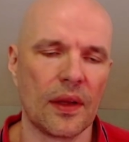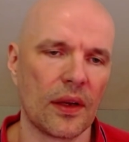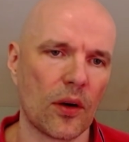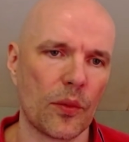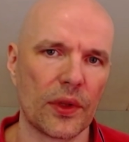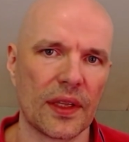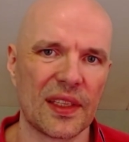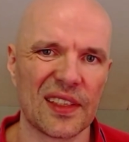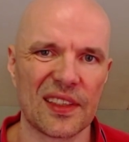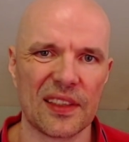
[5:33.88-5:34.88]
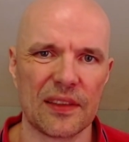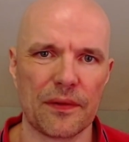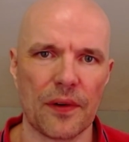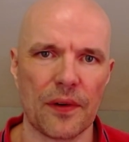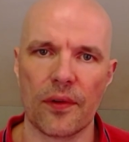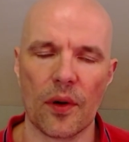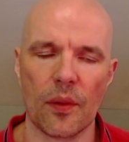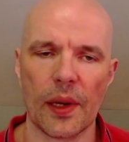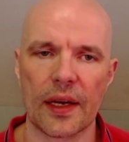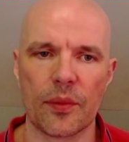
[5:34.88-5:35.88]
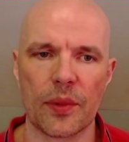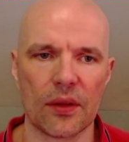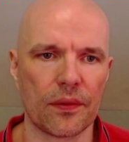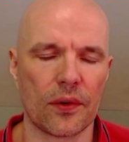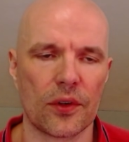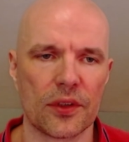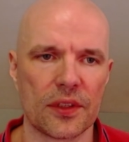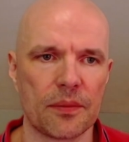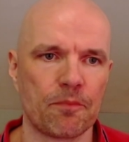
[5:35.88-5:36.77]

Computer thinks this is fine for black, but of course